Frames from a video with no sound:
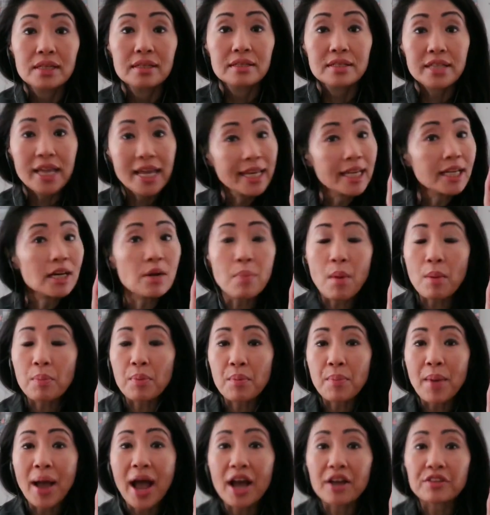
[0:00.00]
taking a
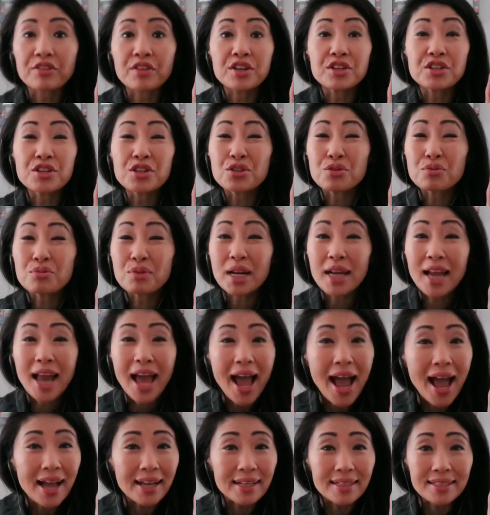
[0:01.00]
bubble bath and just
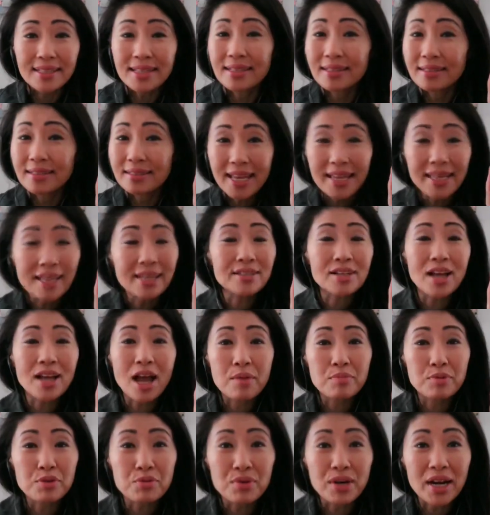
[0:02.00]
relax, taking
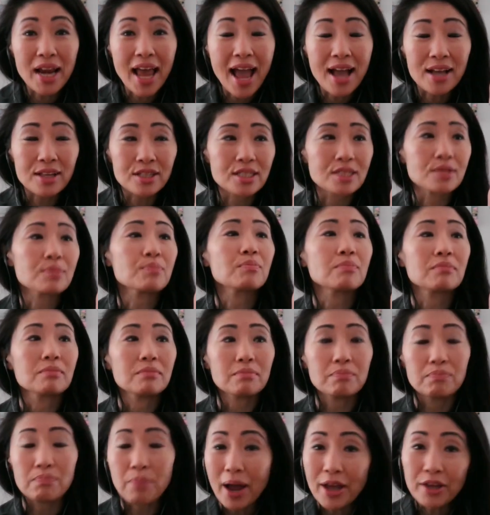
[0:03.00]
time to relax
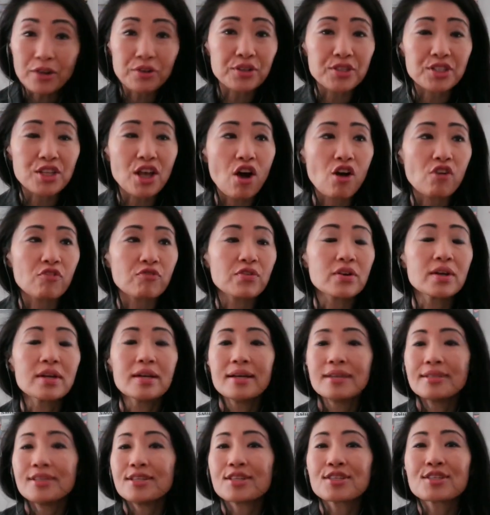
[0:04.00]
by yourself.
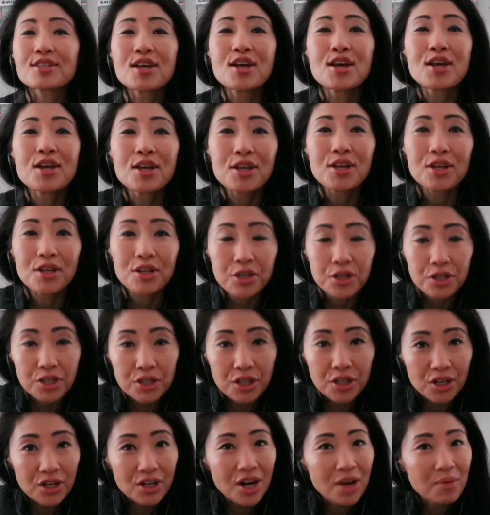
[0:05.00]
Just
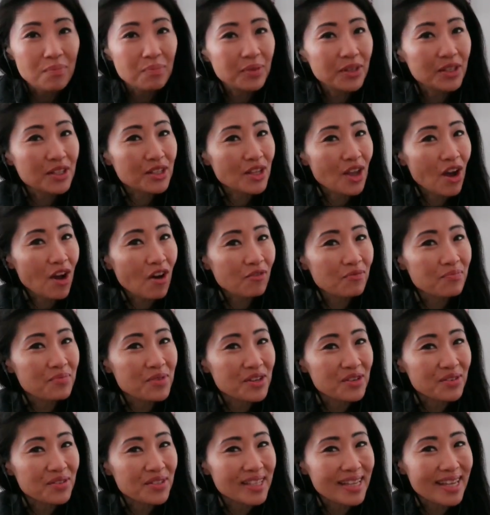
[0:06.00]
turn up the soft
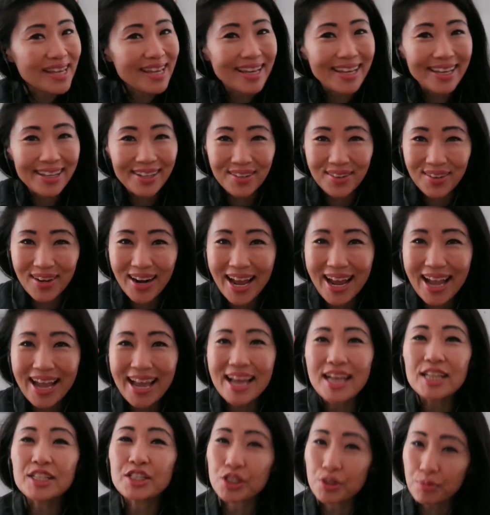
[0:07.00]
music,
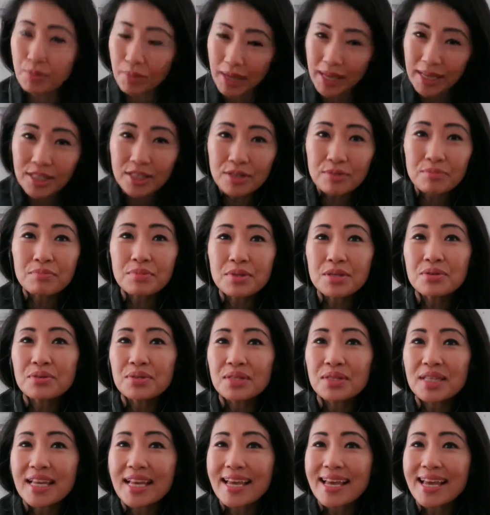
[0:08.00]
right? Just play some
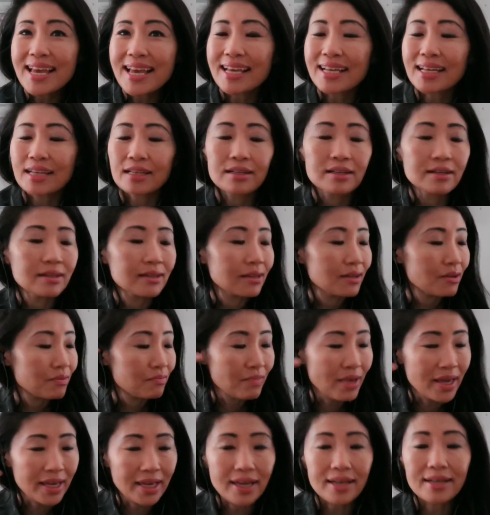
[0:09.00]
music,
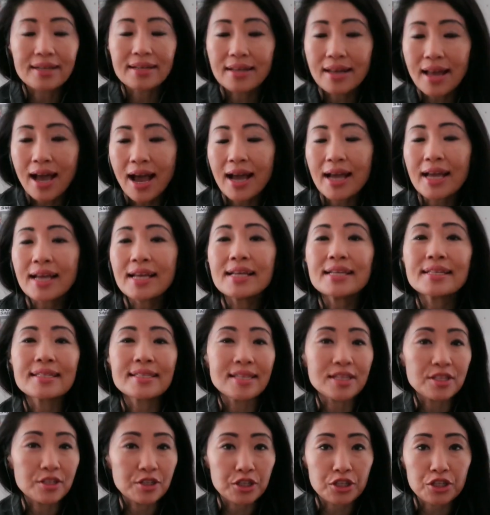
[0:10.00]
make it nice
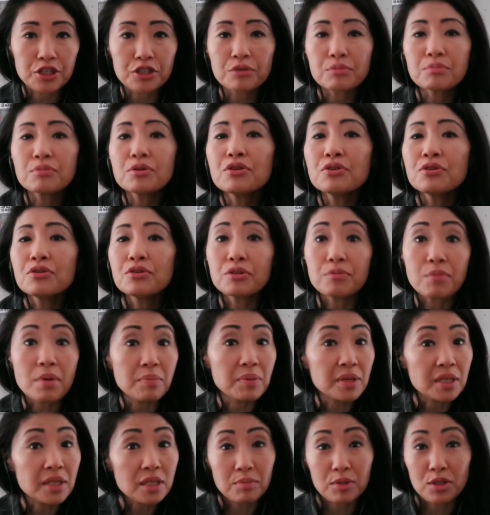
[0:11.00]
and smooth.
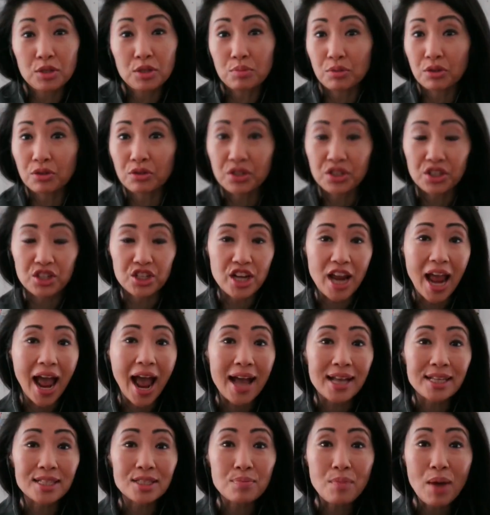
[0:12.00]
Maybe some smooth
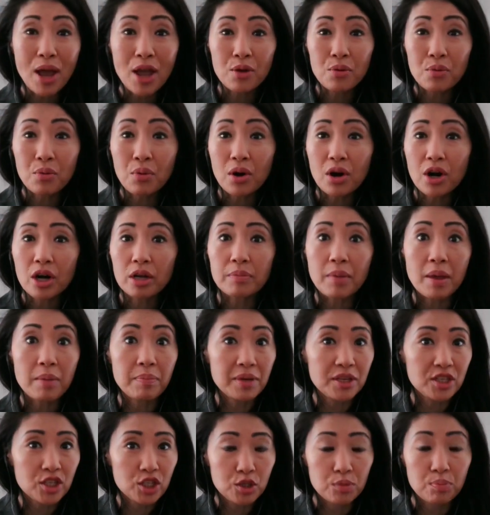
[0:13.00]
jazz might work,
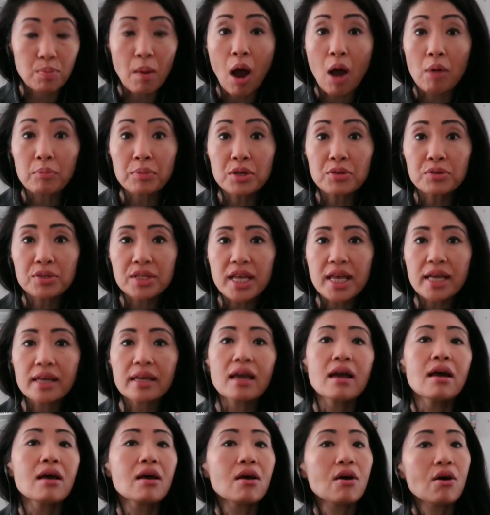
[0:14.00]
maybe spa music.
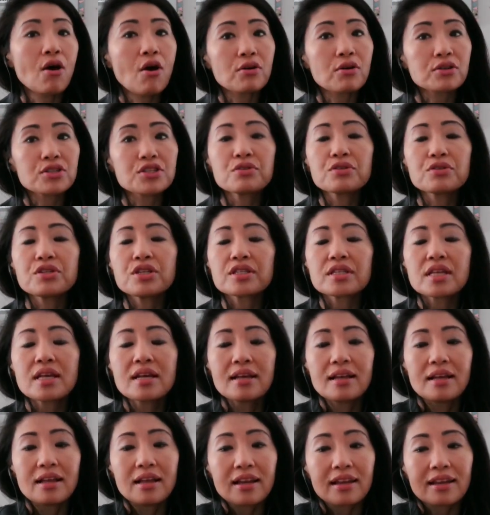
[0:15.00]
Also, just
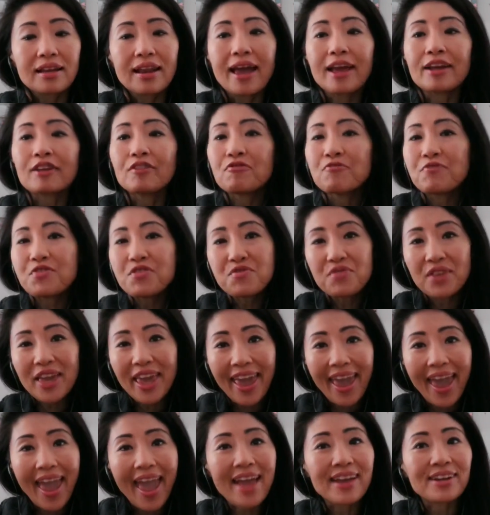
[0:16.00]
light a few
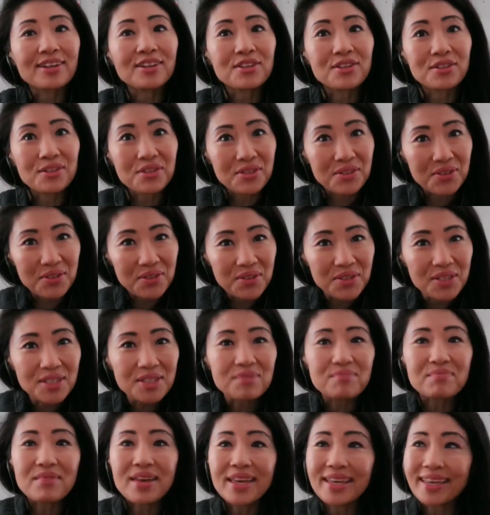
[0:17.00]
candles,
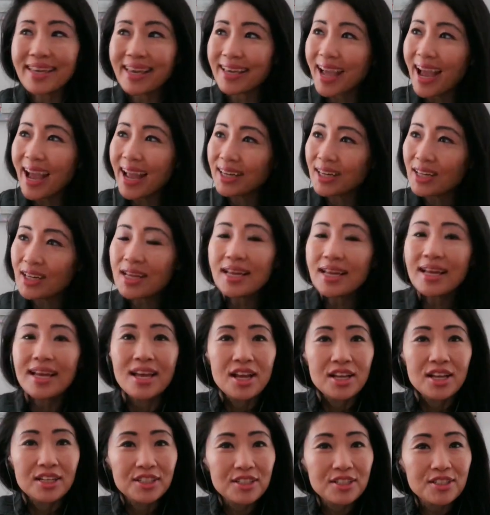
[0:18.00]
make it kind of
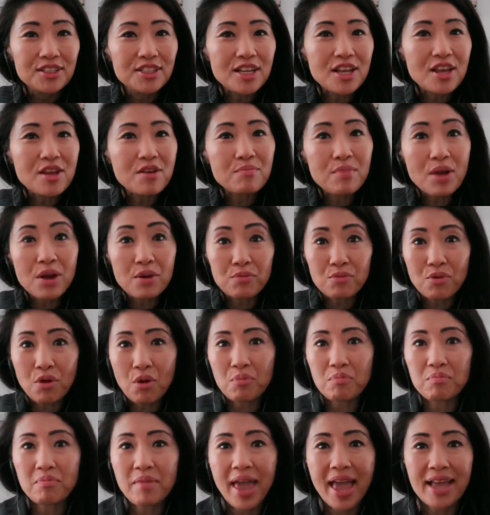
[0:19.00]
dim and
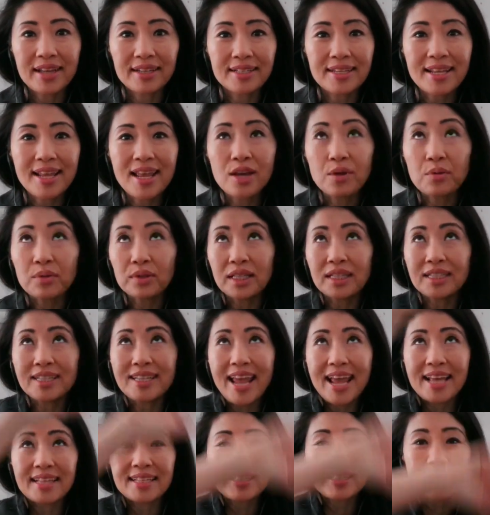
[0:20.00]
romantic with a
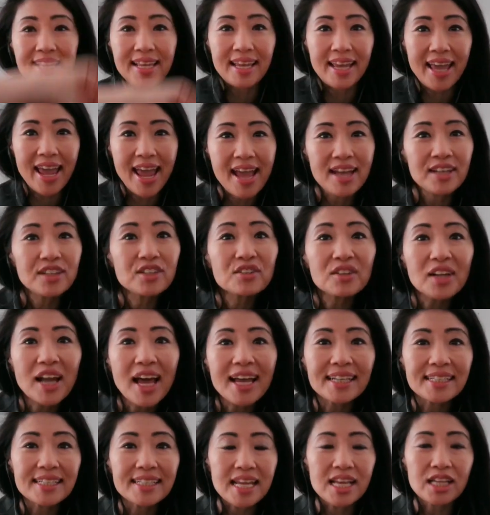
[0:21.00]
dancing
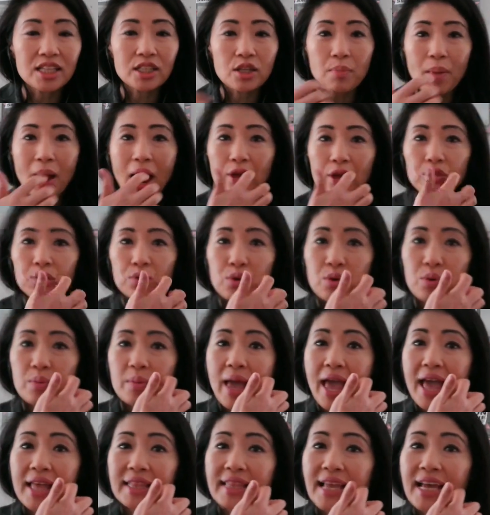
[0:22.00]
candlelight in the bathroom.
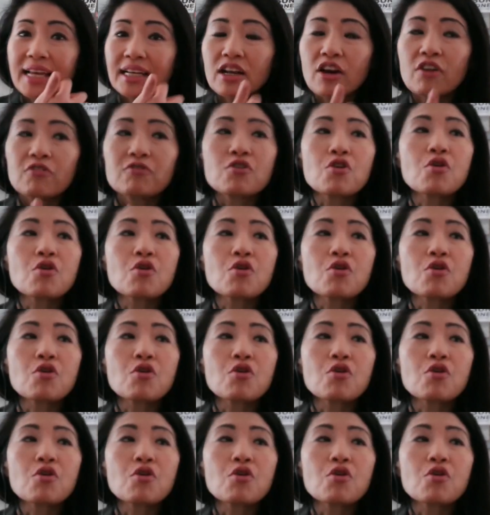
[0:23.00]
And then, of